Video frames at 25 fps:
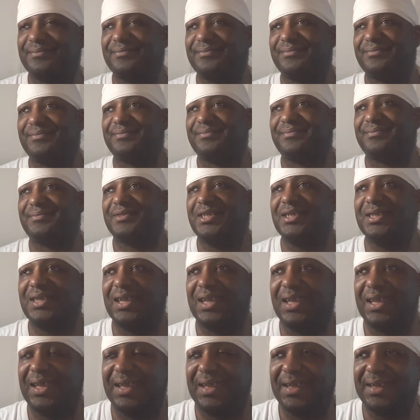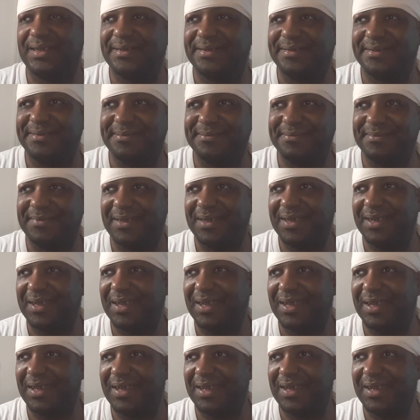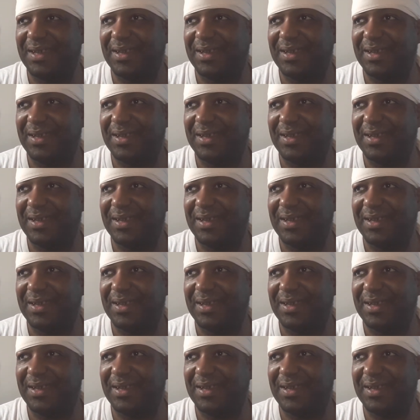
(no one is talking)